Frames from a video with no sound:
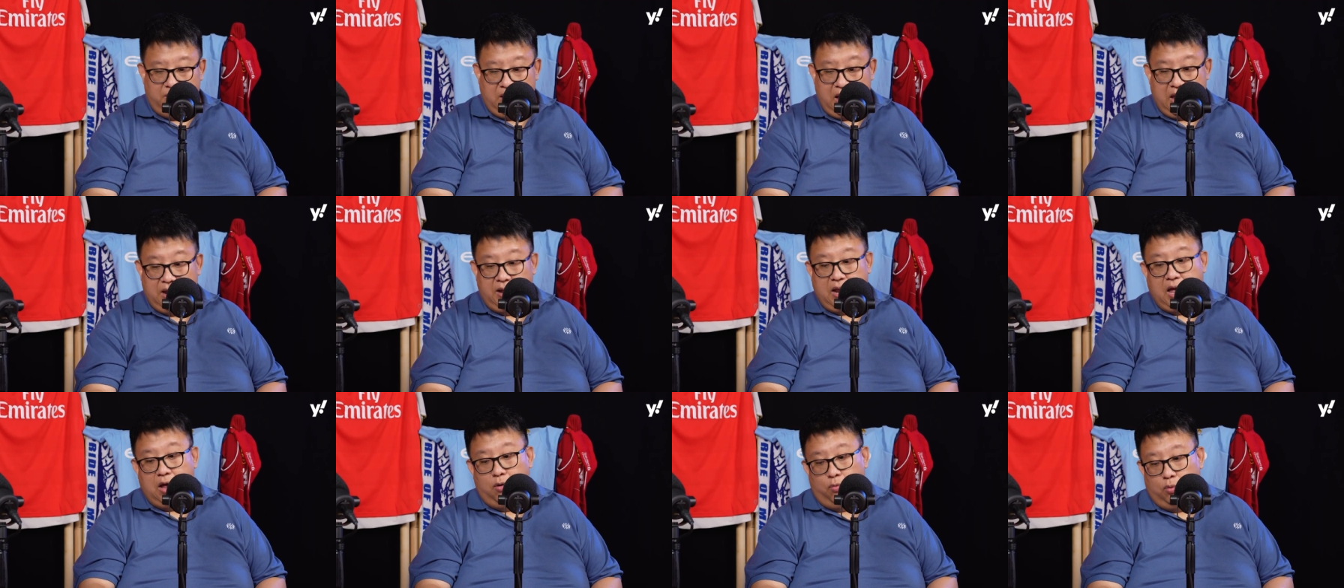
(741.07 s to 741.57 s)

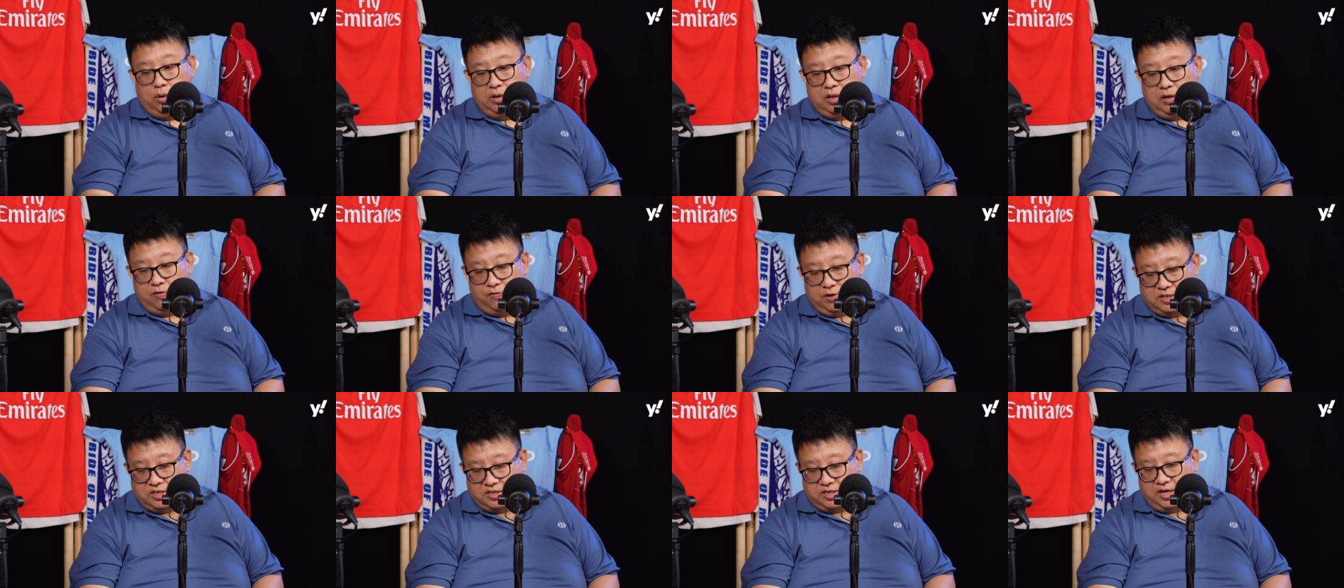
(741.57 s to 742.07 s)
And I would
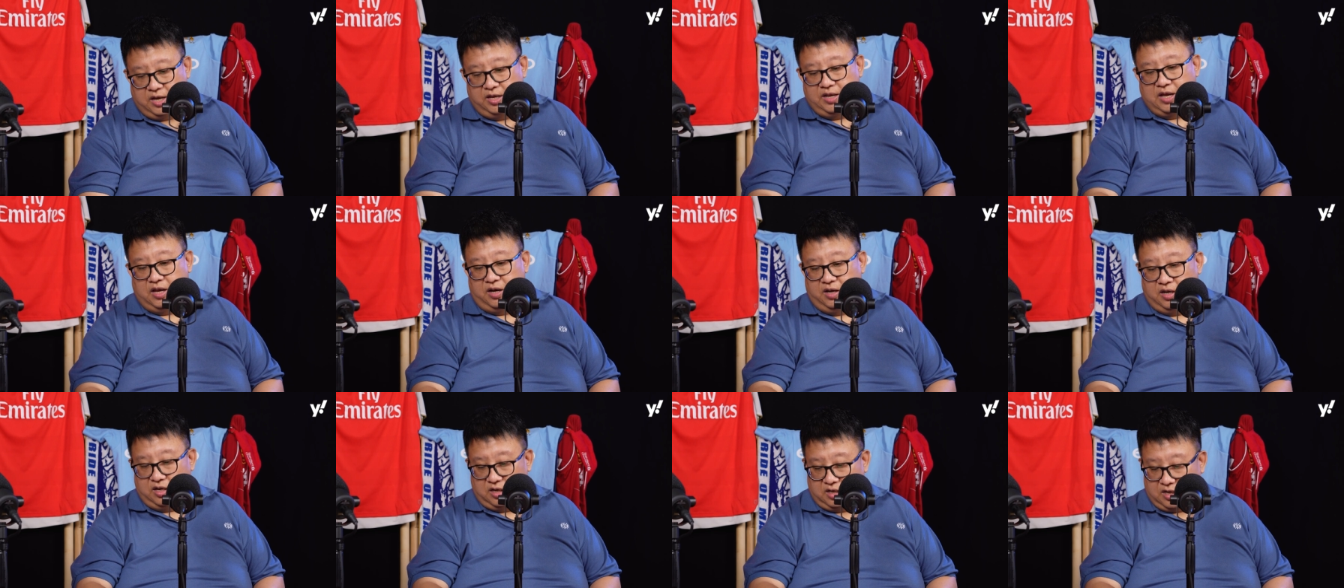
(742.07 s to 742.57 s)
even say
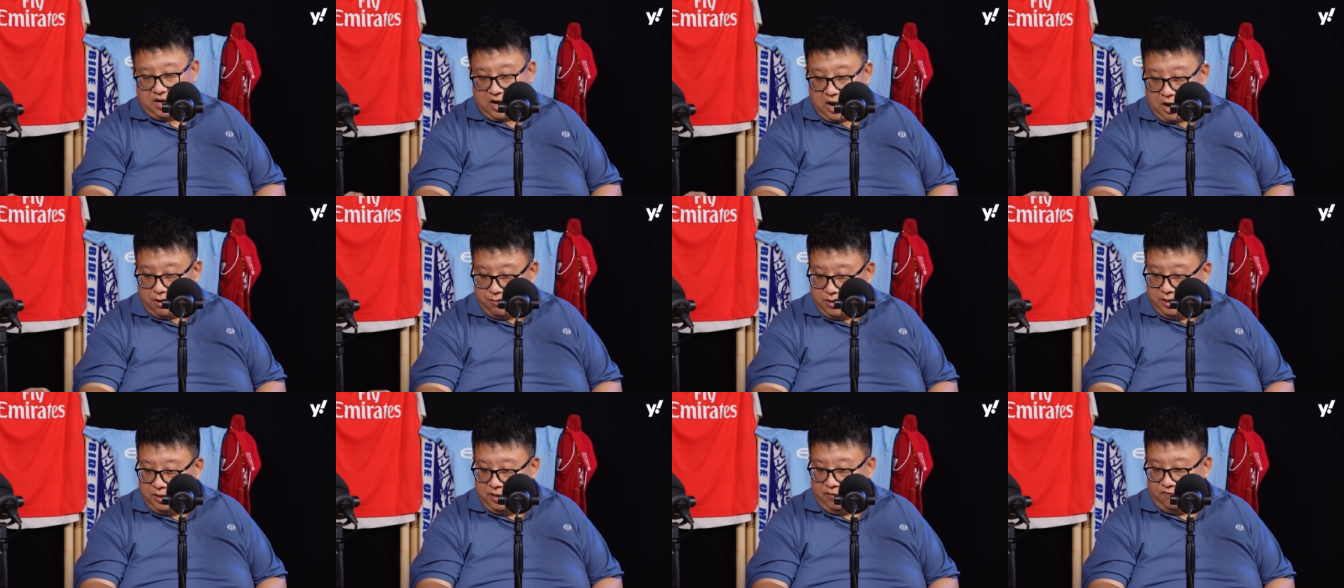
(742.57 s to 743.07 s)
that the
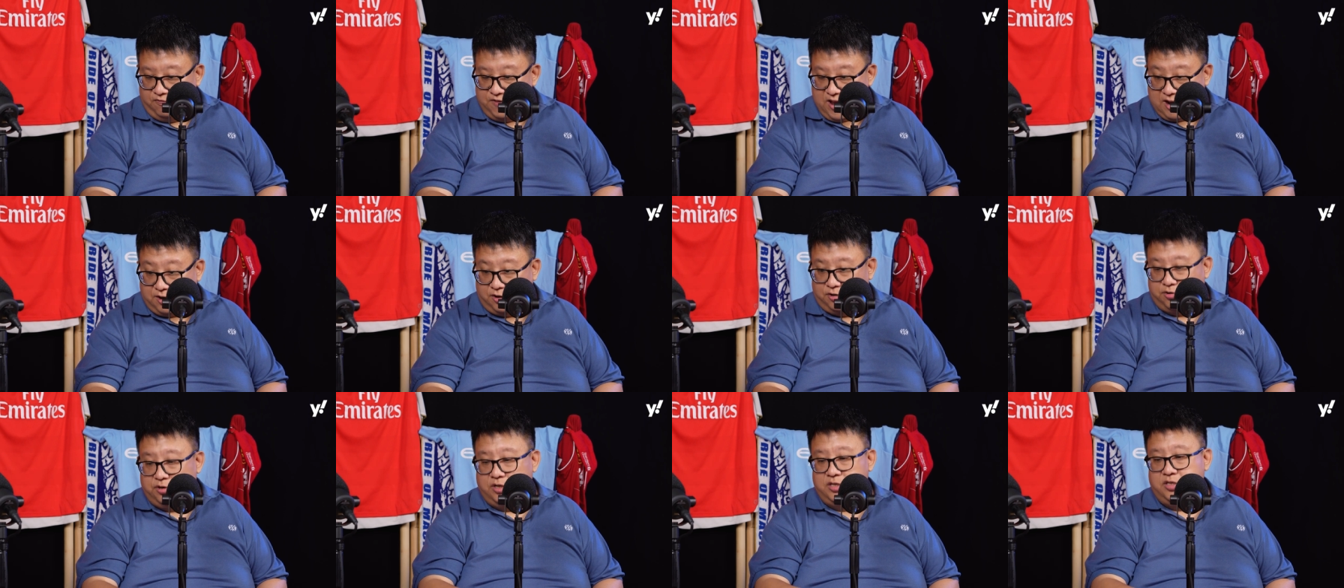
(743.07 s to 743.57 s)
current
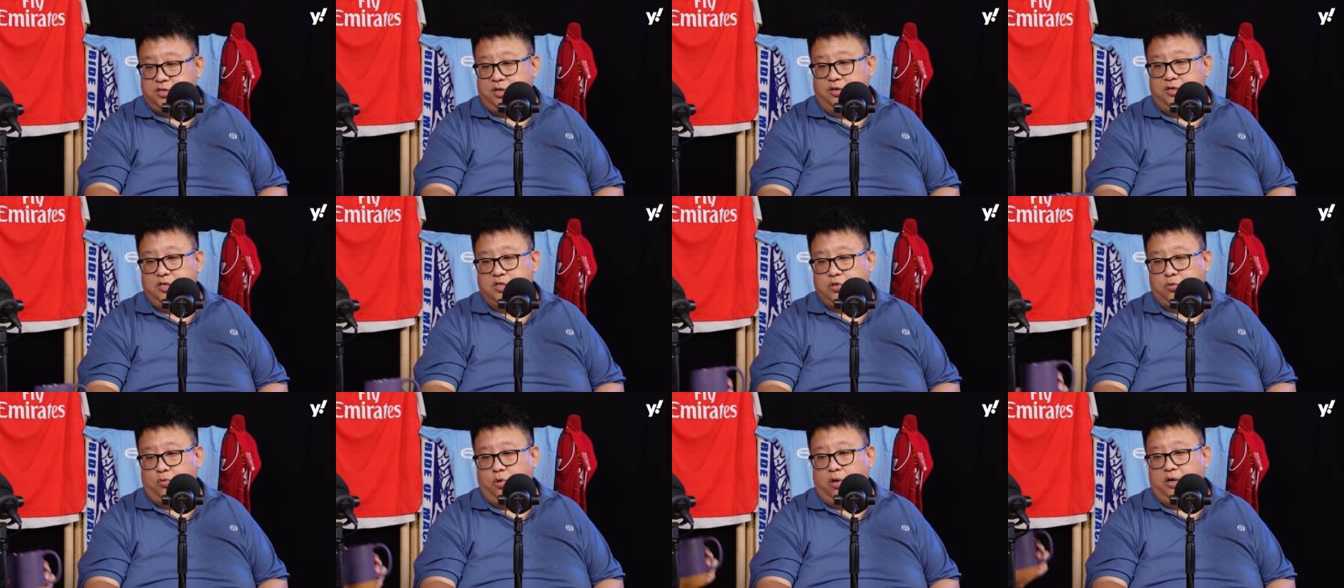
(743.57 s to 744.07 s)
veterans on
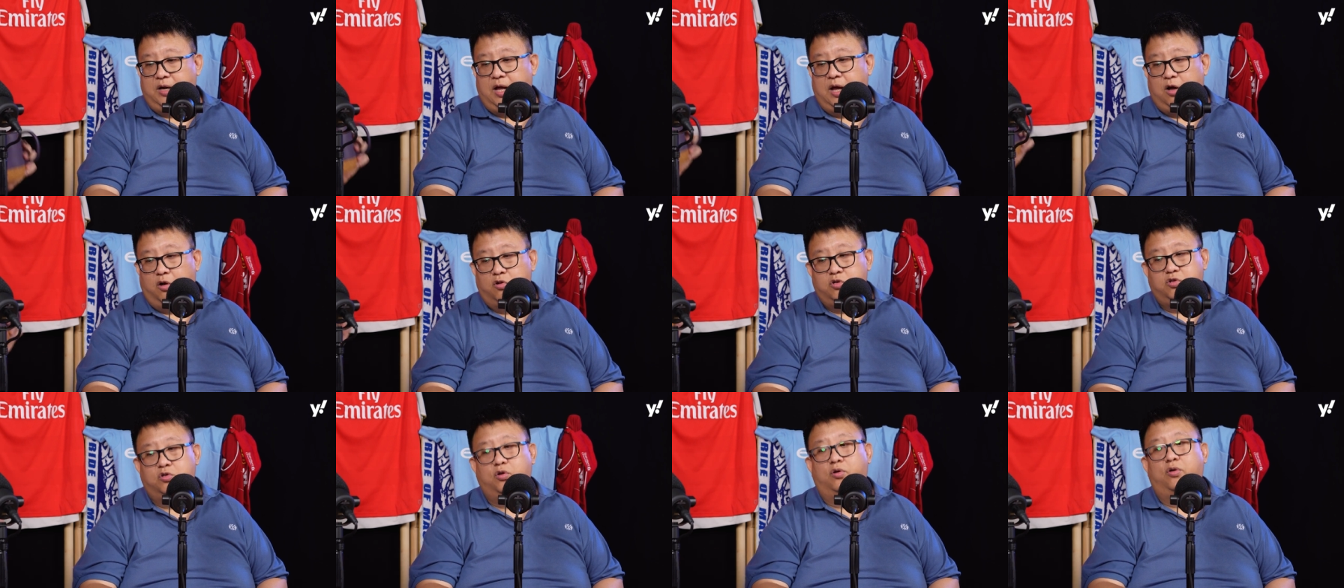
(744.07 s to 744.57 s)
the squad are
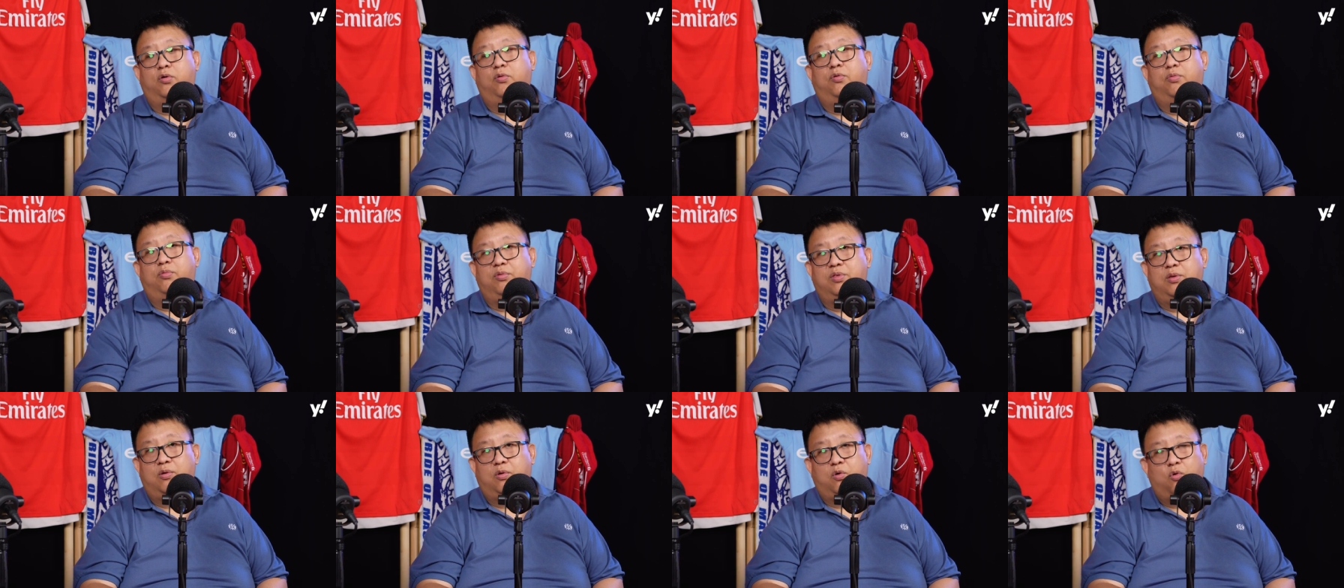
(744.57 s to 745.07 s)
also
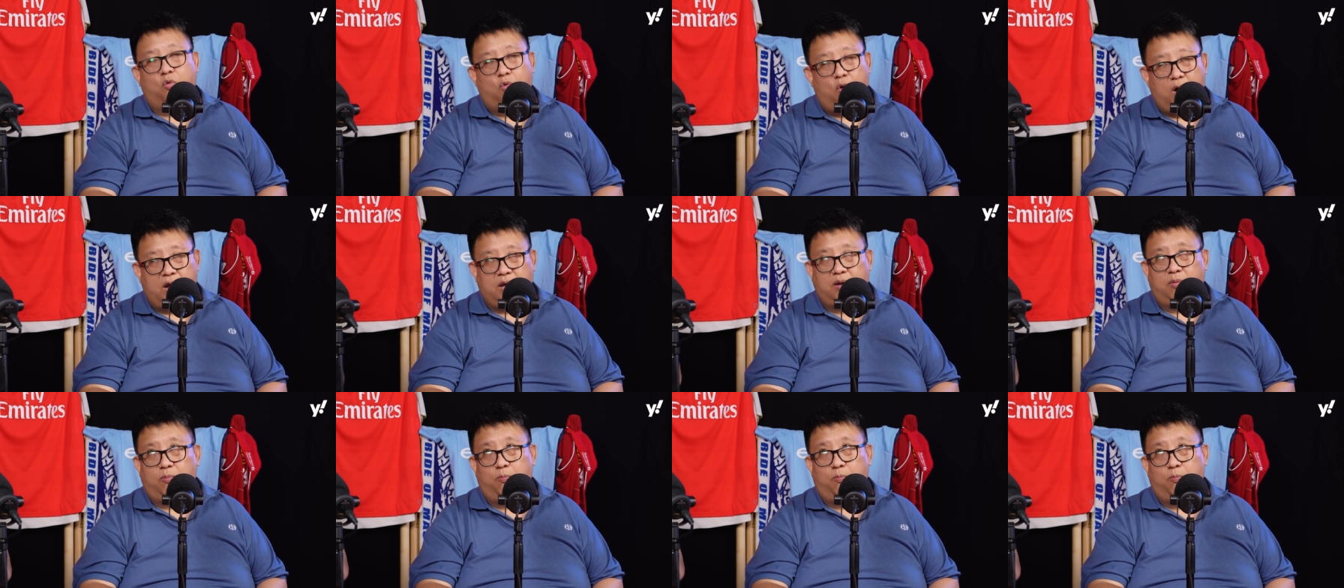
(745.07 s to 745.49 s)
quite